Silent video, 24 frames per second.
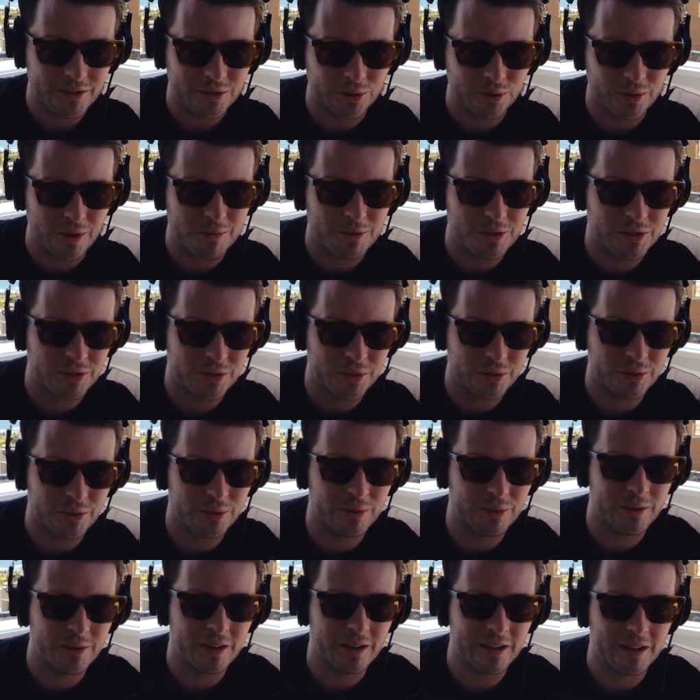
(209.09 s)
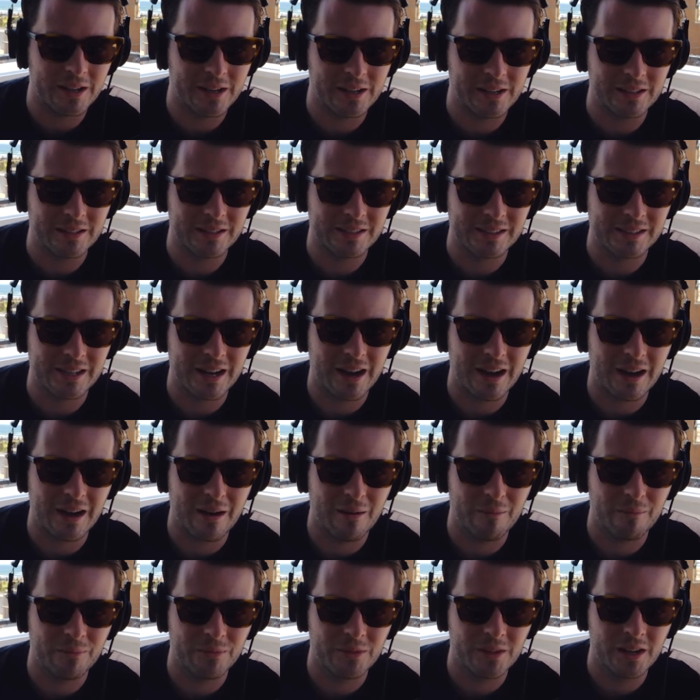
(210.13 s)
Tool number two is
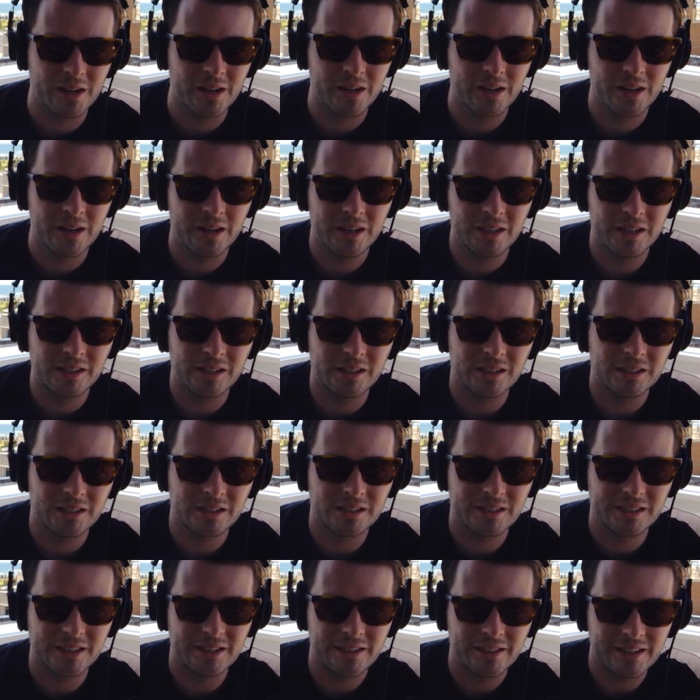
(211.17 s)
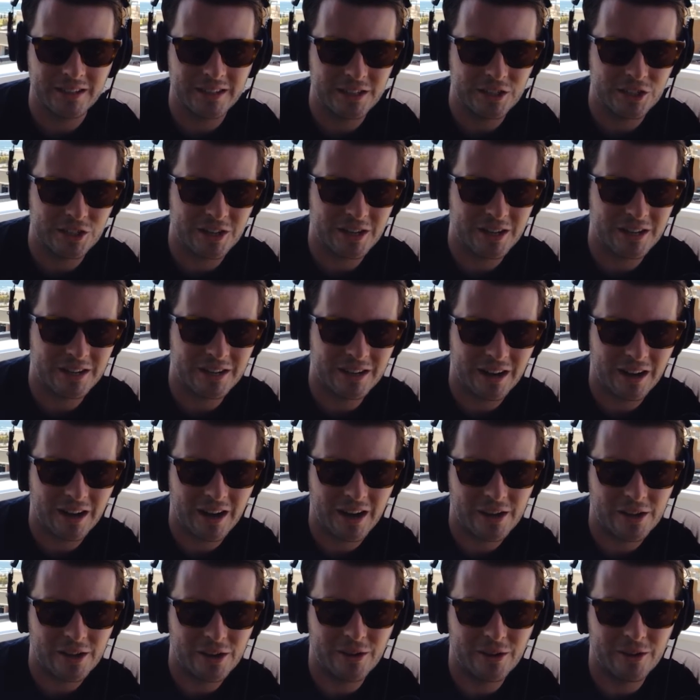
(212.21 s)
um, Synthesia
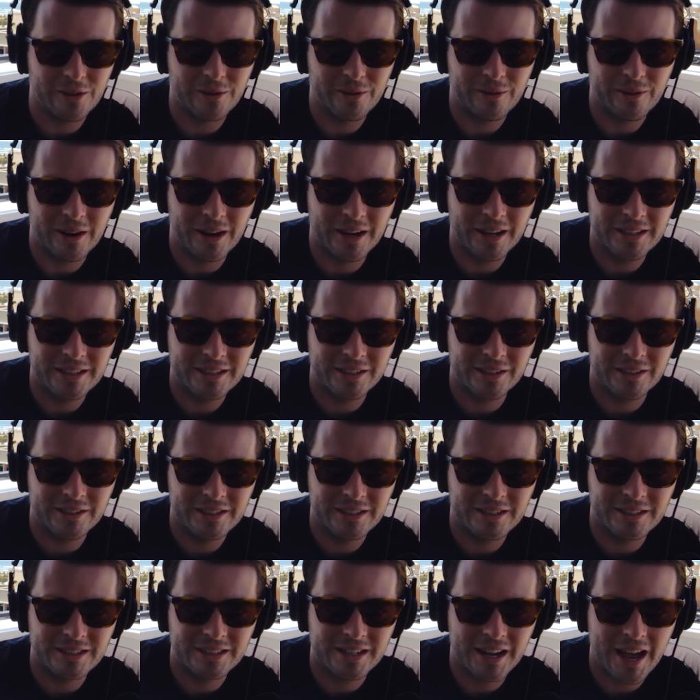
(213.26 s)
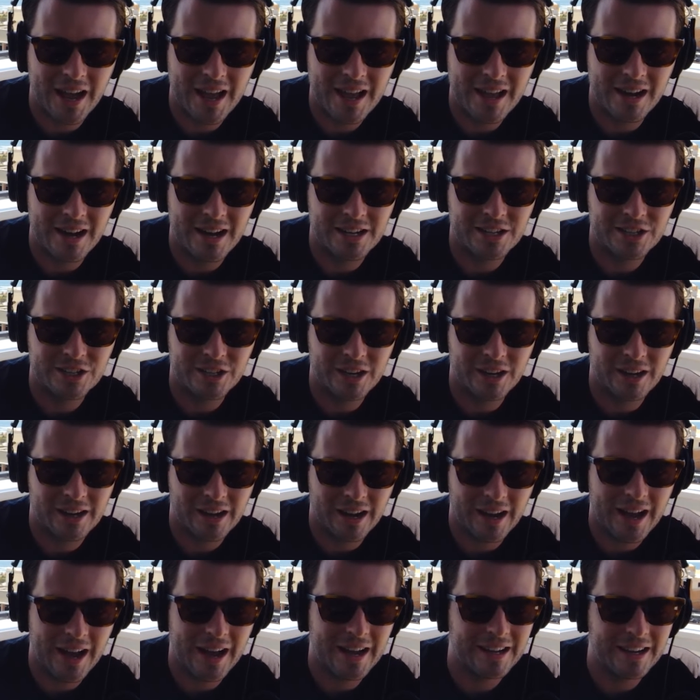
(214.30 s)
IO, right? So this is an AI
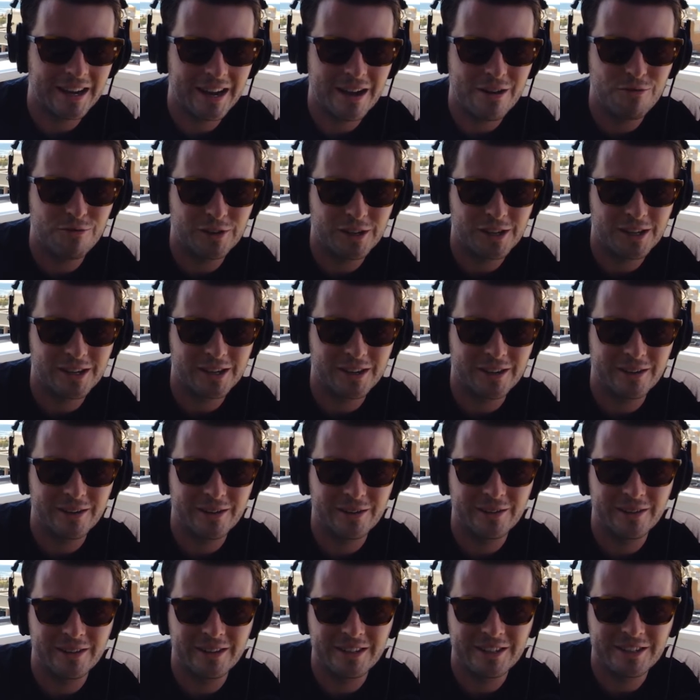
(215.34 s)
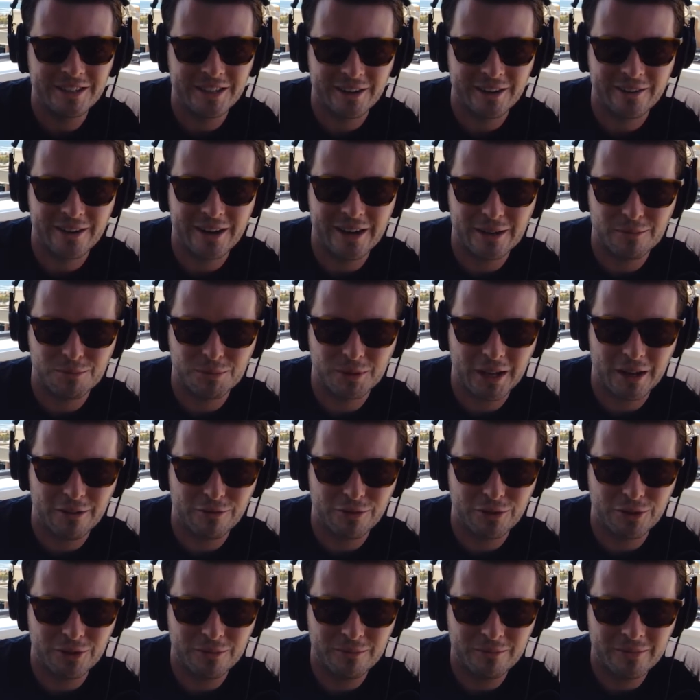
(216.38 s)
AI video generating
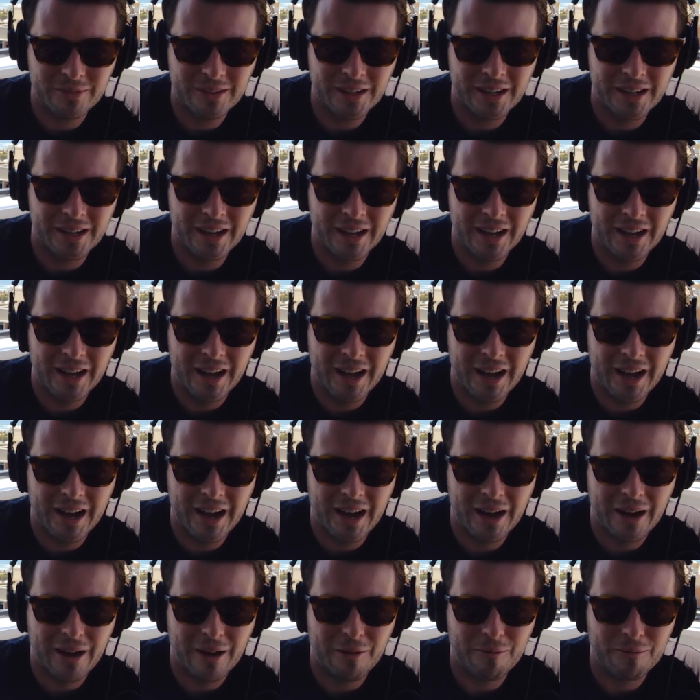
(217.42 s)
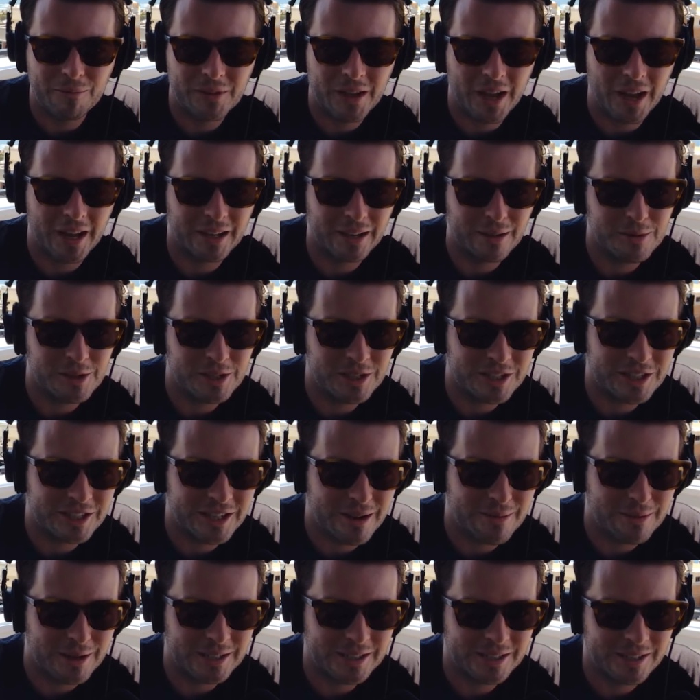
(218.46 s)
platform. Um, and let me just
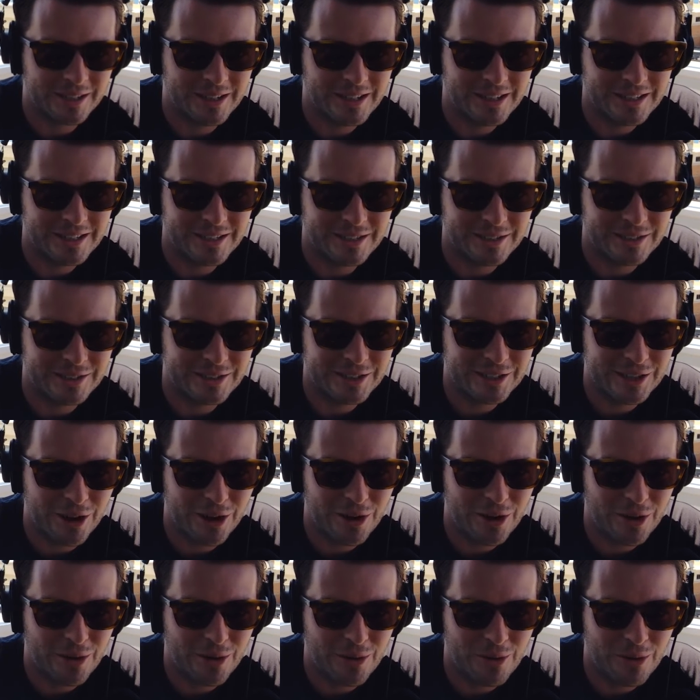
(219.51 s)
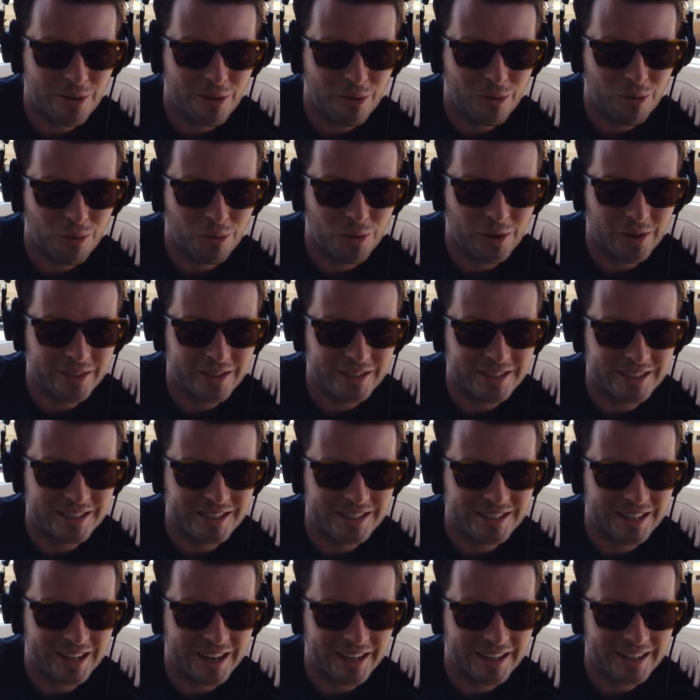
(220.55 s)
share my screen to show what this
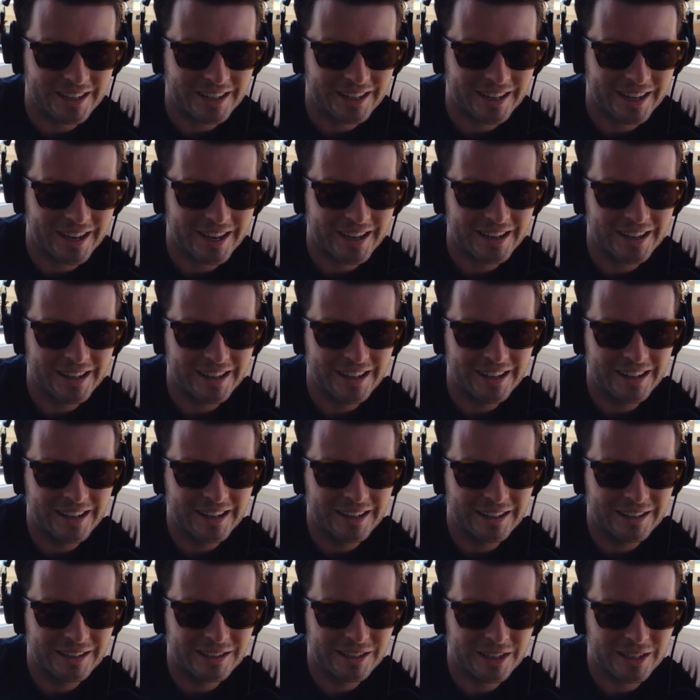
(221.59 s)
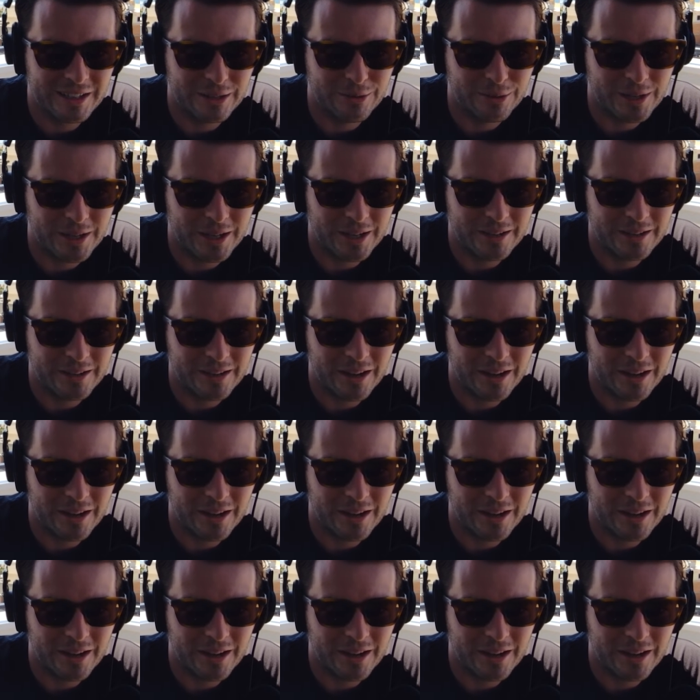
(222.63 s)
is like. Okay, so here we go.